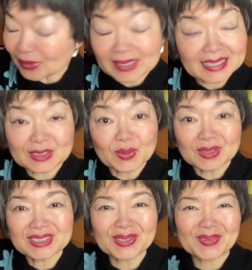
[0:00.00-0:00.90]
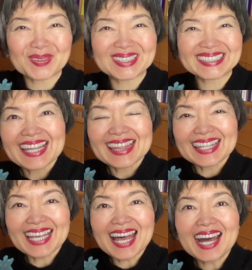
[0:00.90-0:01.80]
There's no circle.
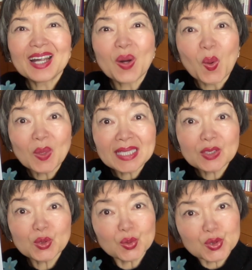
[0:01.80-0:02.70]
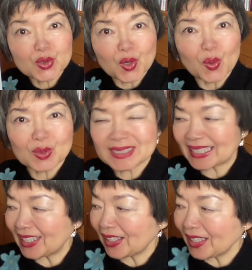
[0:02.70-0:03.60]
There are only 2 strokes
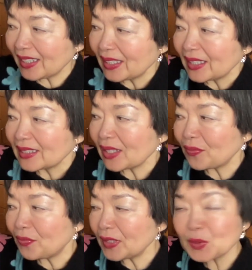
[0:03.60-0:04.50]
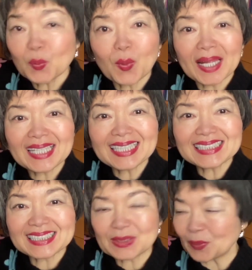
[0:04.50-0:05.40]
here. The first one is this